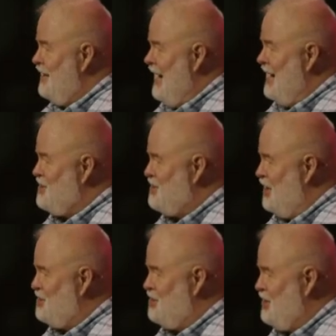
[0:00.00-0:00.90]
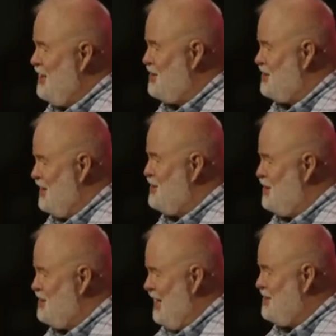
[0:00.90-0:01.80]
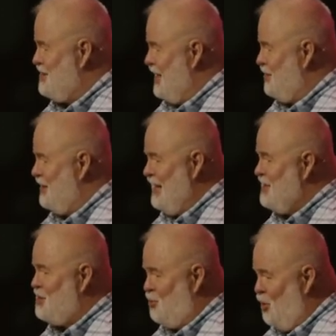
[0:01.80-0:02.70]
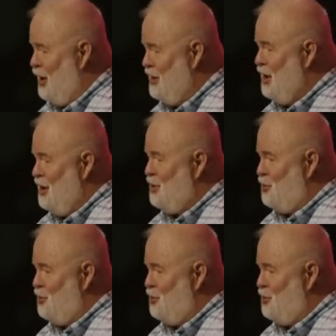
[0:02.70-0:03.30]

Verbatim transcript: As such, Jesus is the testator. He's the one who